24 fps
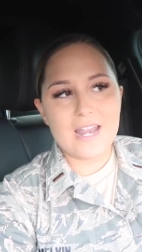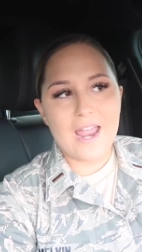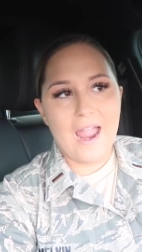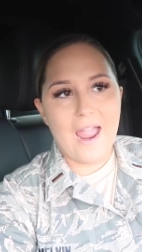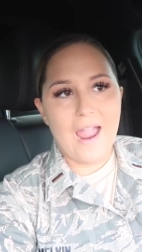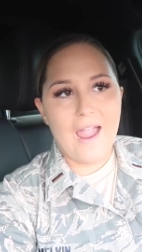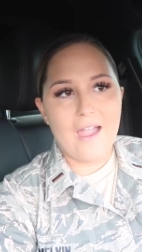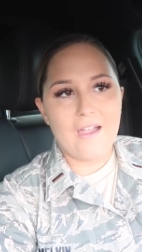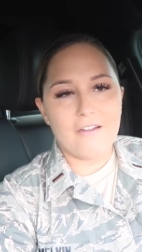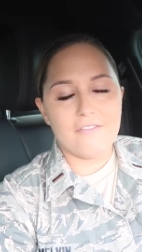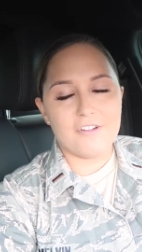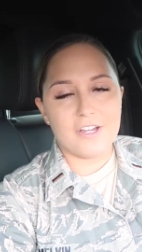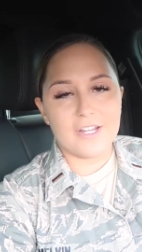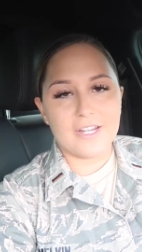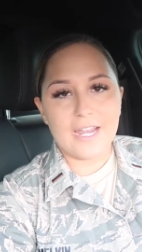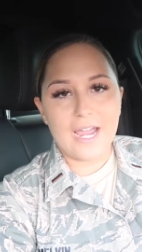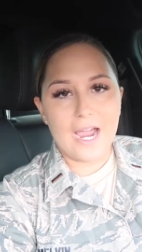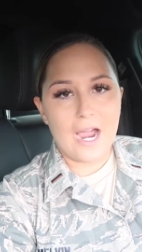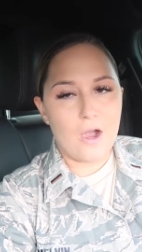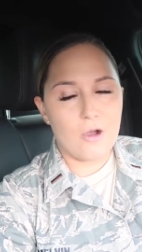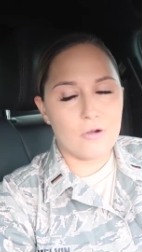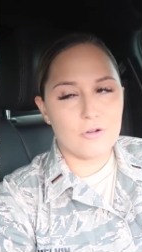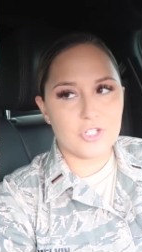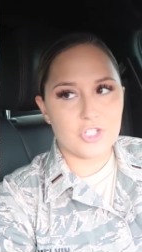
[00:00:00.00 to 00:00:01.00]
have a
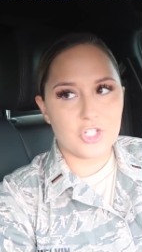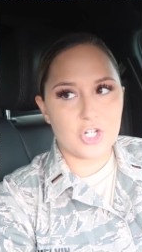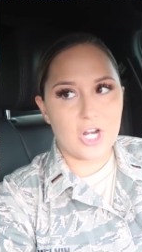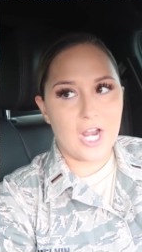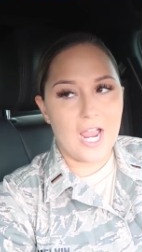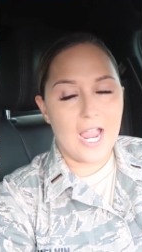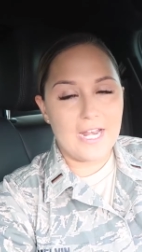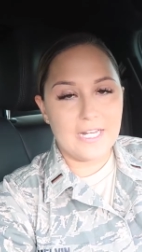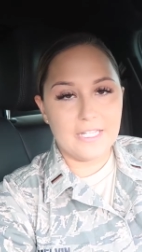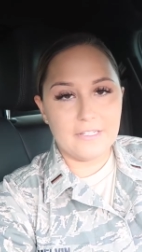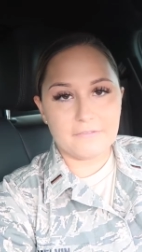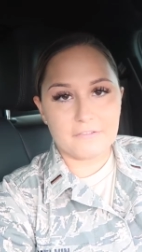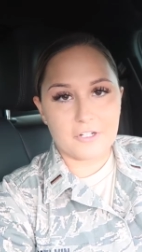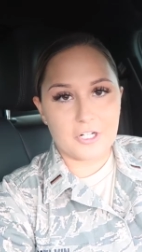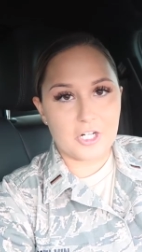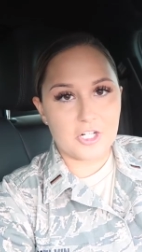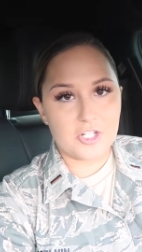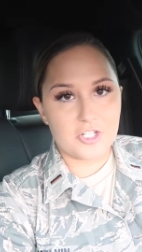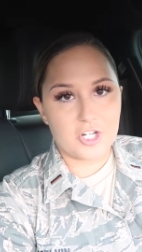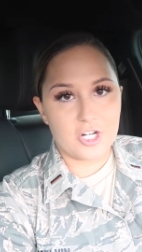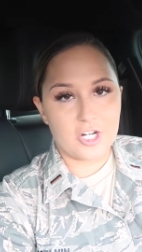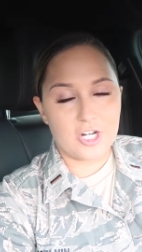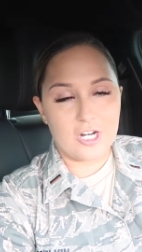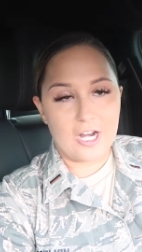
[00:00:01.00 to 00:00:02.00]
couch or any
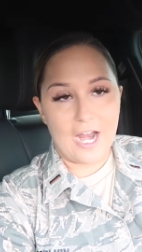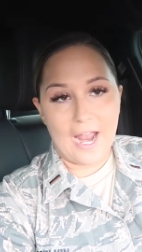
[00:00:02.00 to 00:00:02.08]
furniture